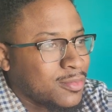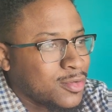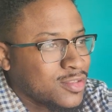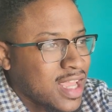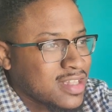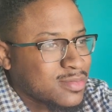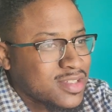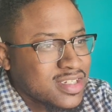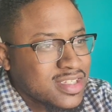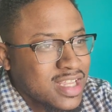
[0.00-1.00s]
who's had some
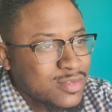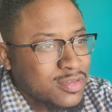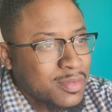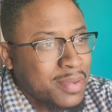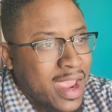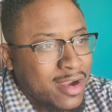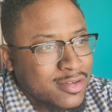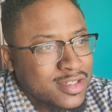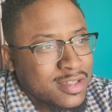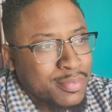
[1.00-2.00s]
success with the
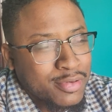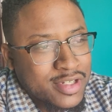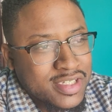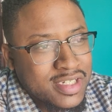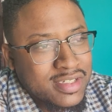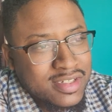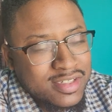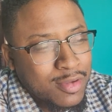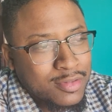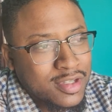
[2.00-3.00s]
Packers in the preseason.
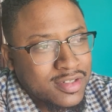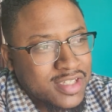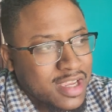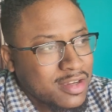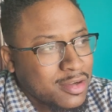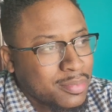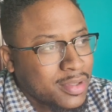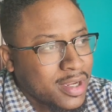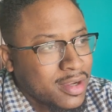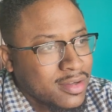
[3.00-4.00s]
He's only a second-year
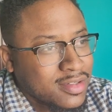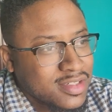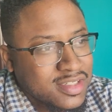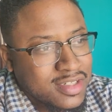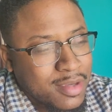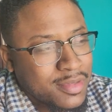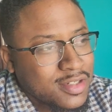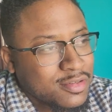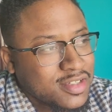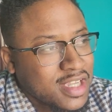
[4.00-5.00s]
player. This is coming
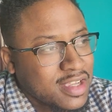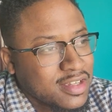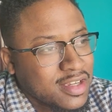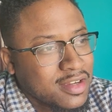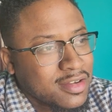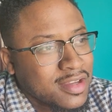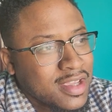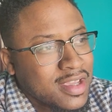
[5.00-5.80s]
into a second year.